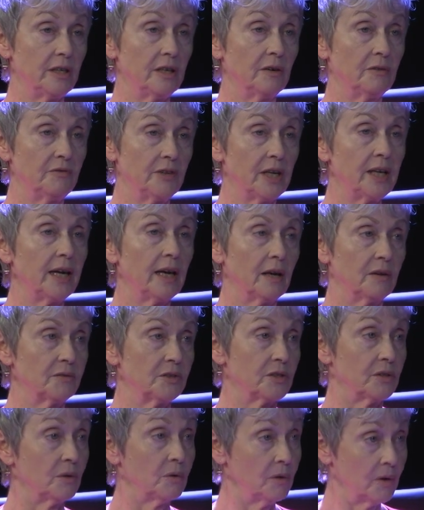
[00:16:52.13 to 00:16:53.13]
of the
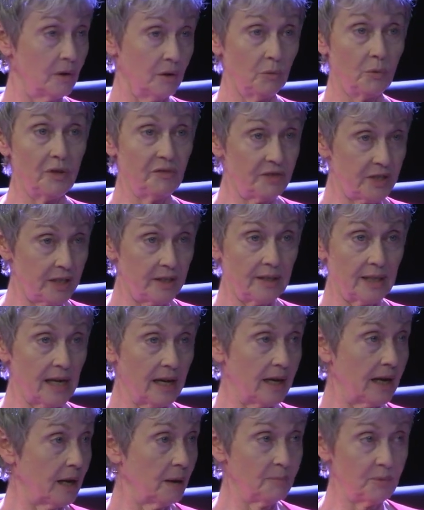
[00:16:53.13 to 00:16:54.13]
council. We've seen
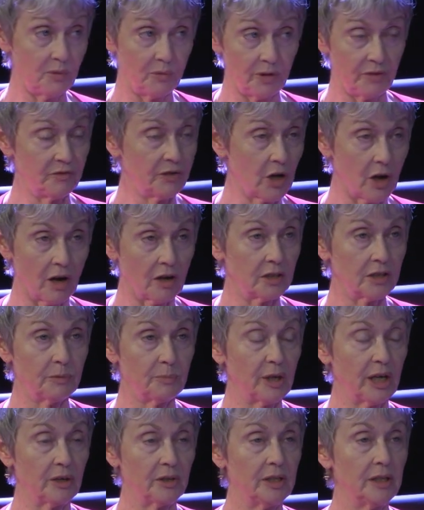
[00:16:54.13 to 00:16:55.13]
that happen. We've talked
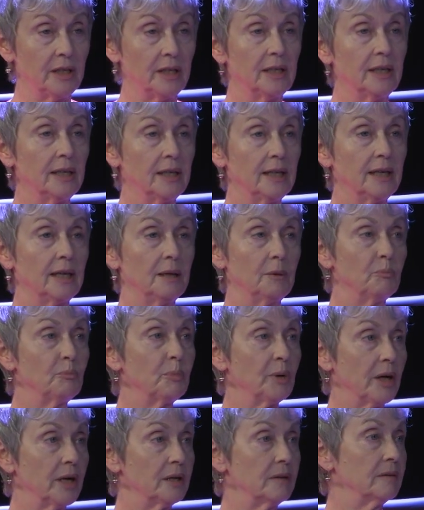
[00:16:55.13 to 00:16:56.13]
about it. Mm-hmm.
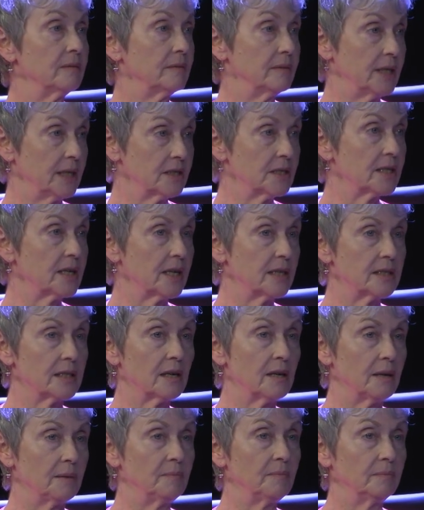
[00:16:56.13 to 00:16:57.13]
But things take
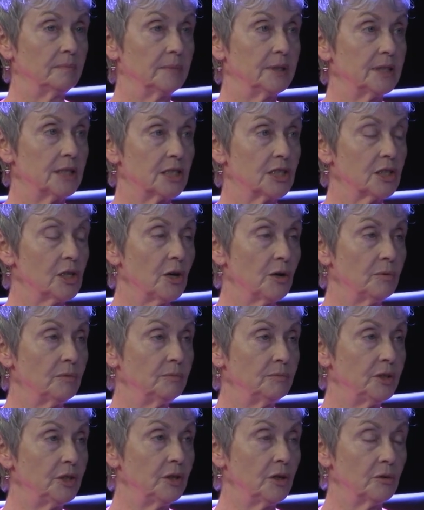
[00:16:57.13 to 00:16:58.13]
time. It's slow.
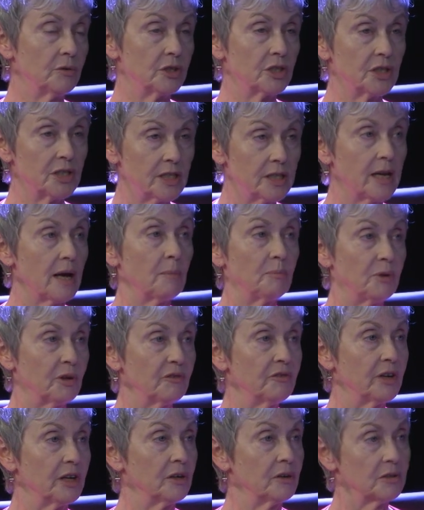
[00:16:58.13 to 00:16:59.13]
You don't just snap your
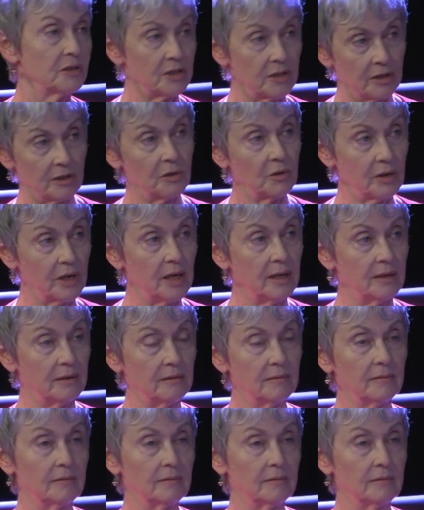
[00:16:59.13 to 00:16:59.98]
fingers and create